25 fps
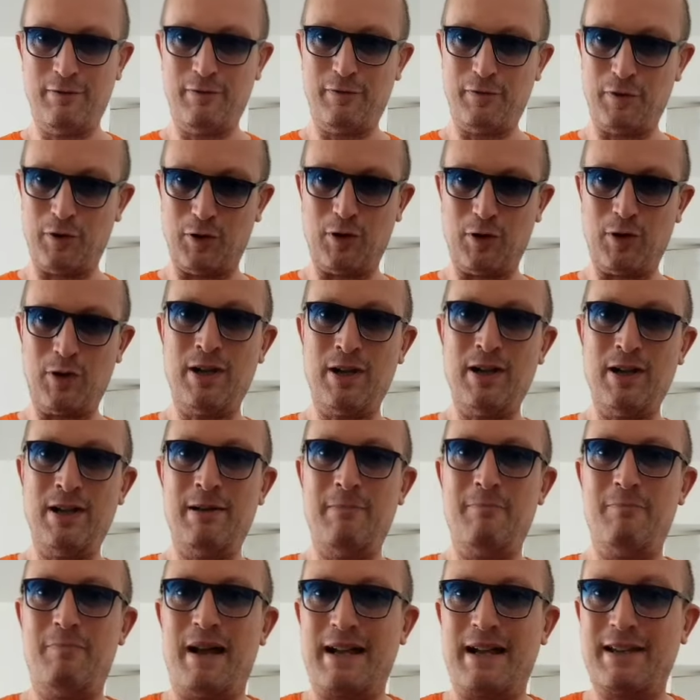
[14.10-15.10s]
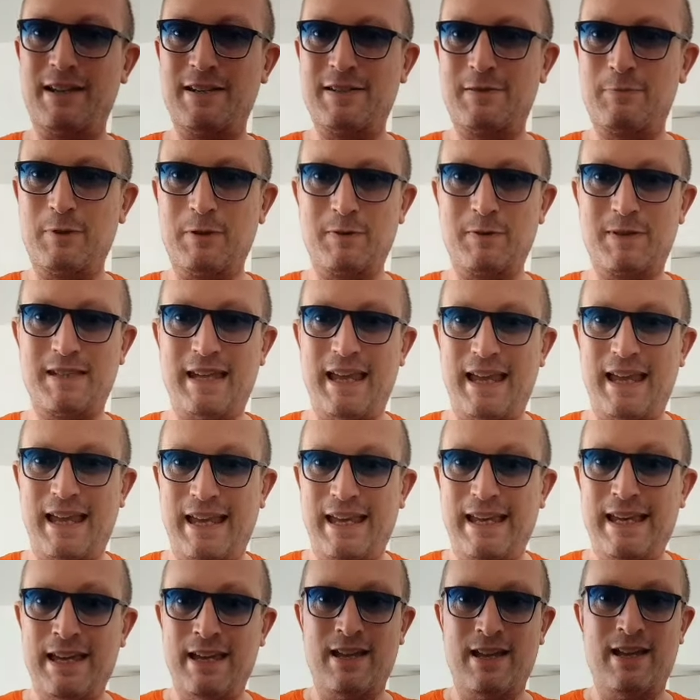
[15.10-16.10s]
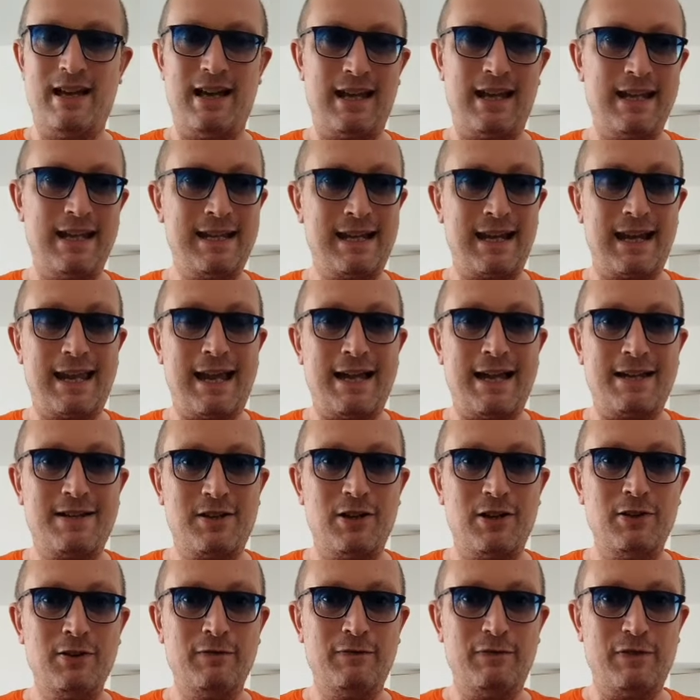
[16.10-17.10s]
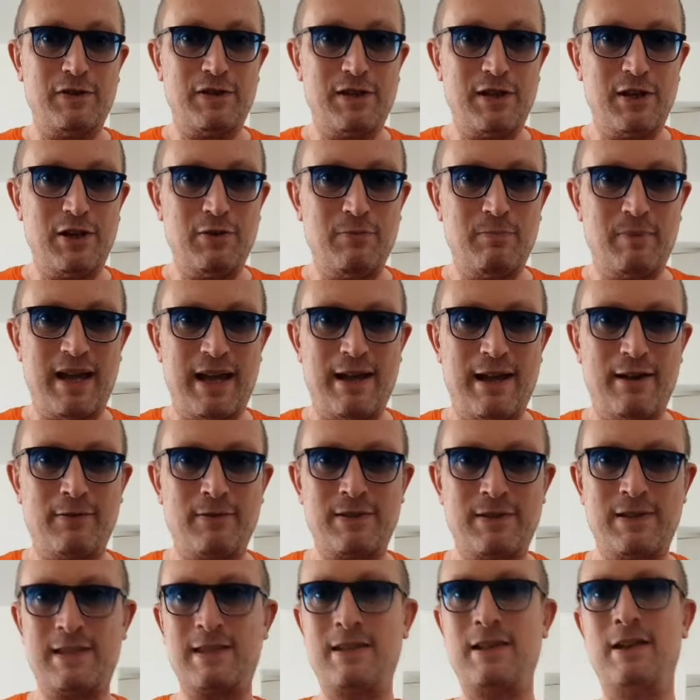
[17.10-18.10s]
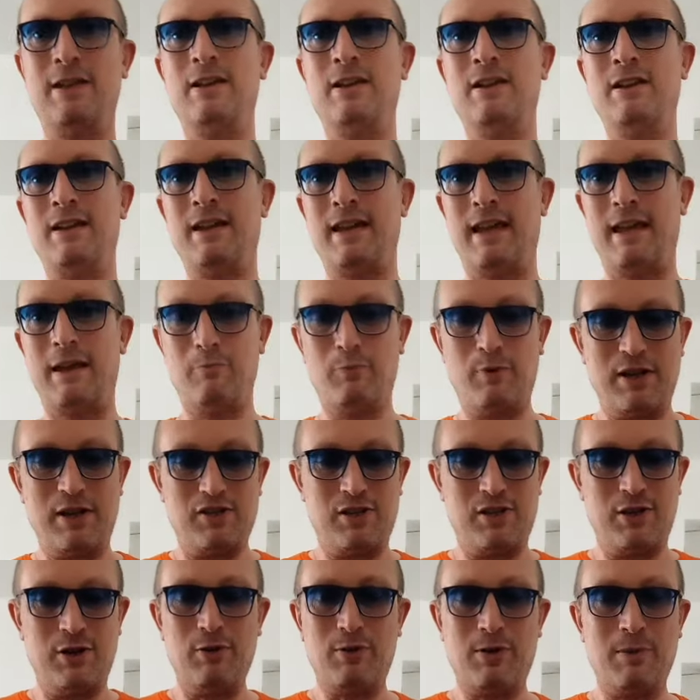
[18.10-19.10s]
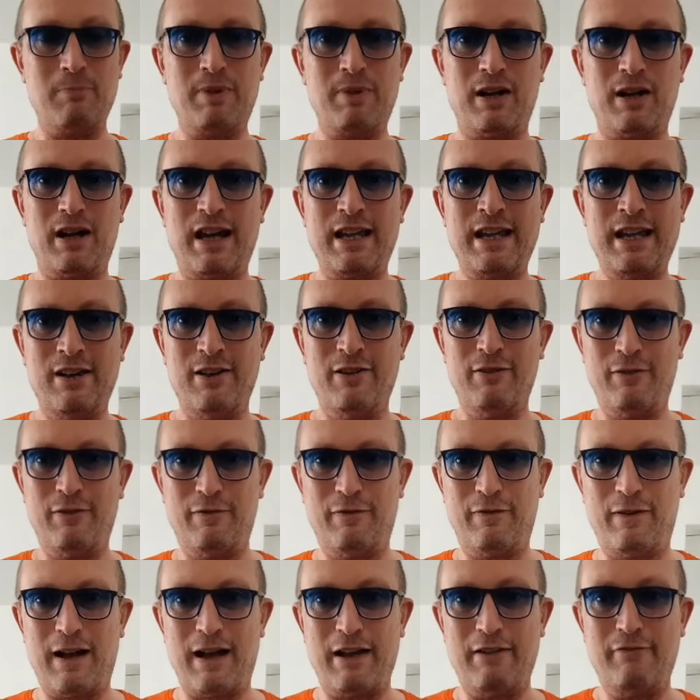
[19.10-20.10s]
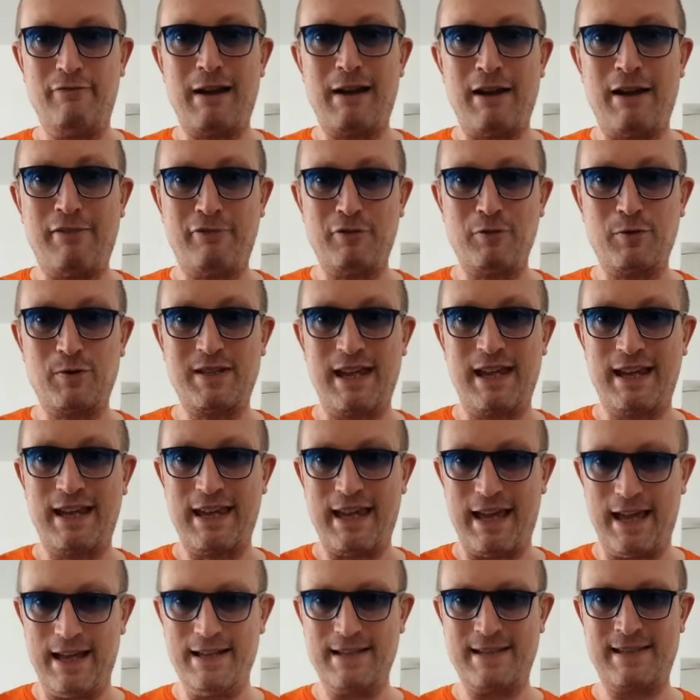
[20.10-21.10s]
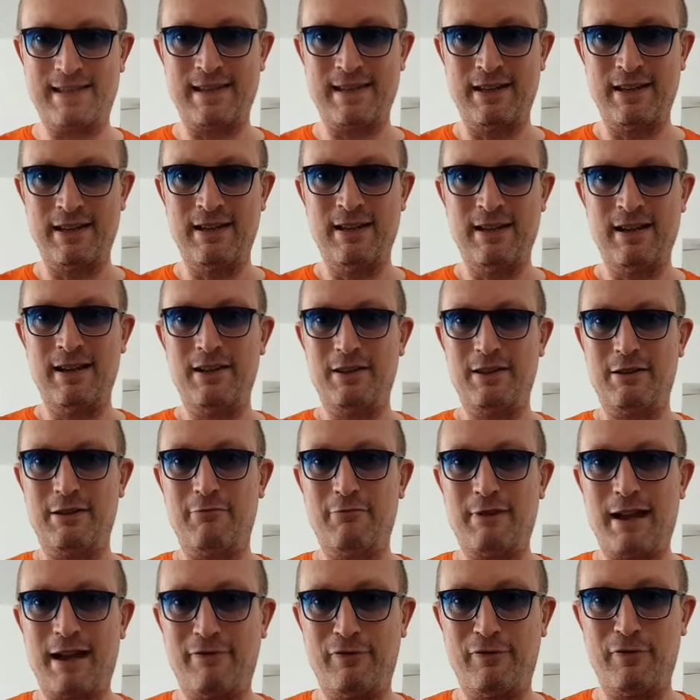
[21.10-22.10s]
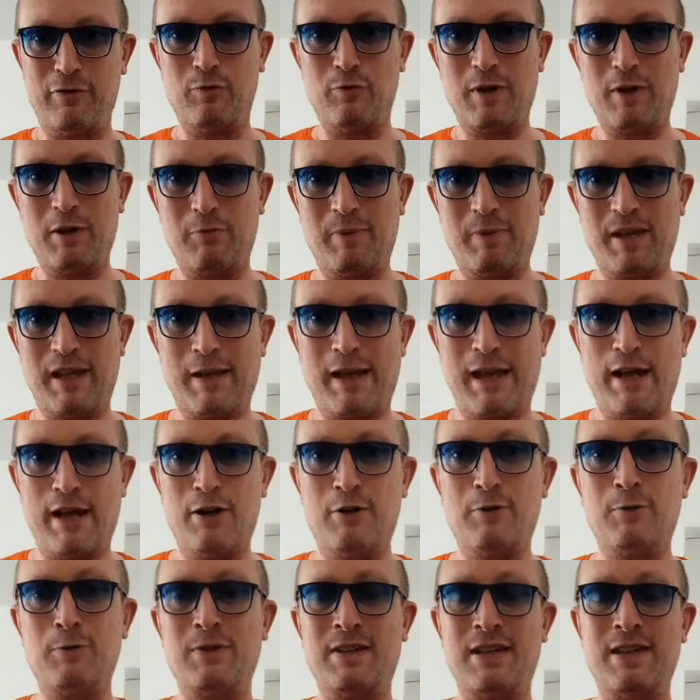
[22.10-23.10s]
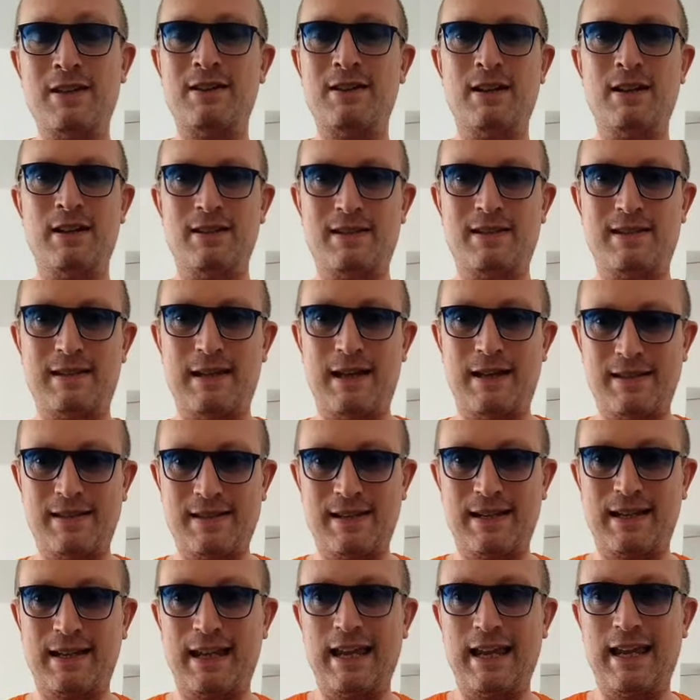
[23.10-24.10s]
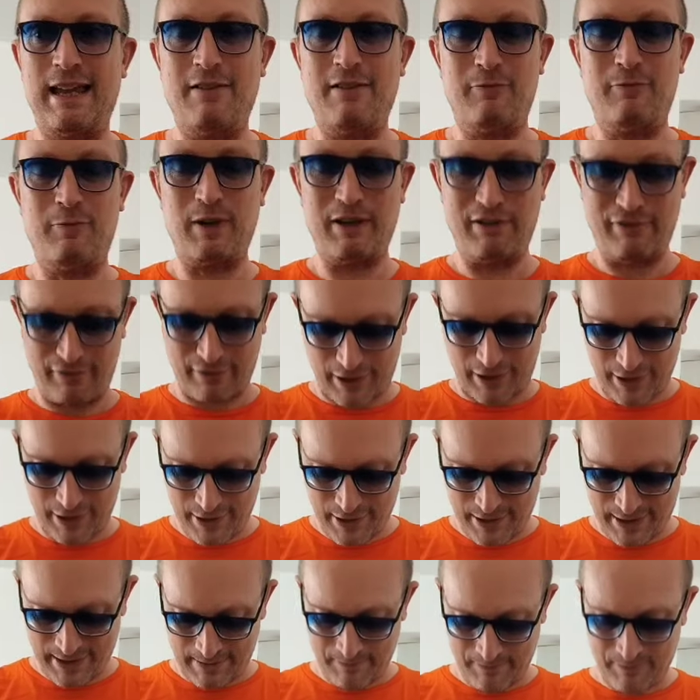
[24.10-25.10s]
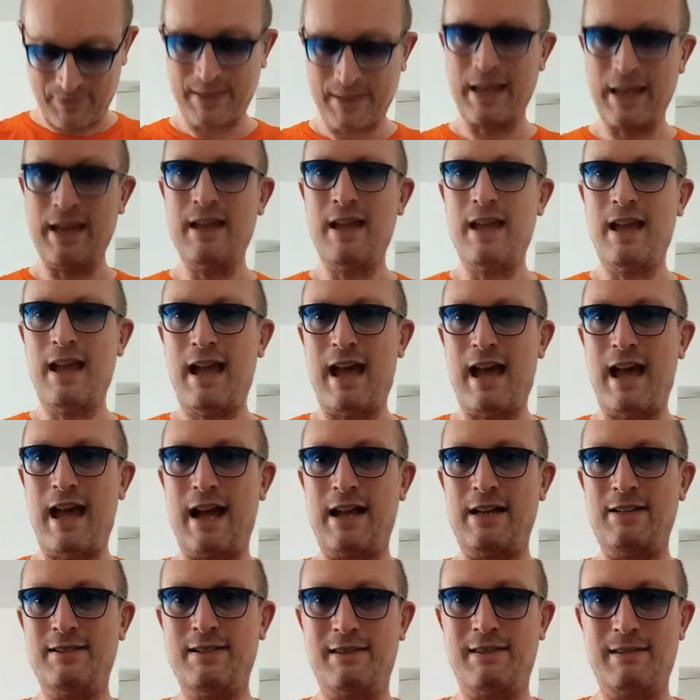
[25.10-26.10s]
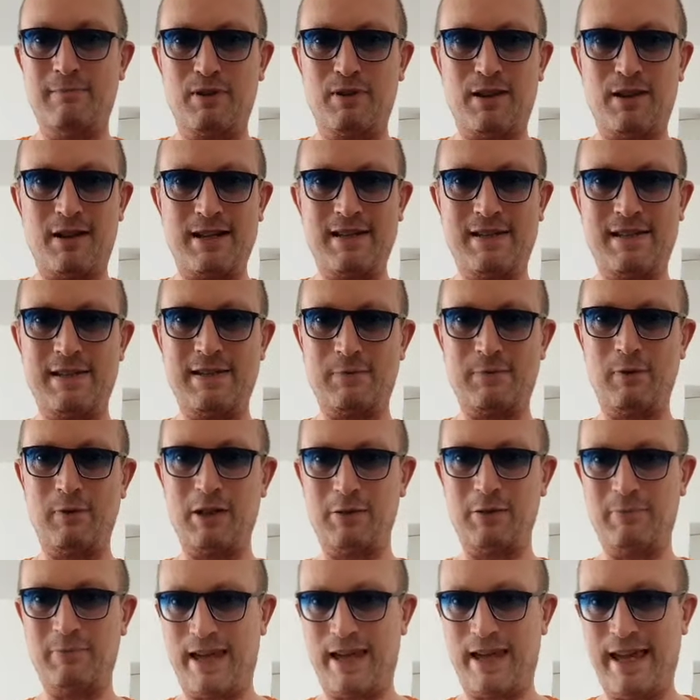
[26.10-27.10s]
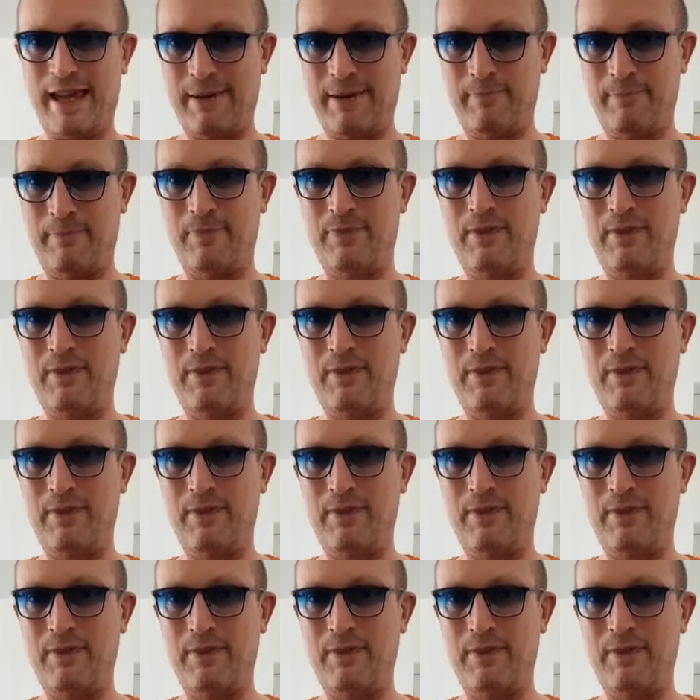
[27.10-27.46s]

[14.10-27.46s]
For backers will see a little add on for £2 in which you can buy five raffle tickets. The raffle will be held, certainly if we fund, and the prizes will be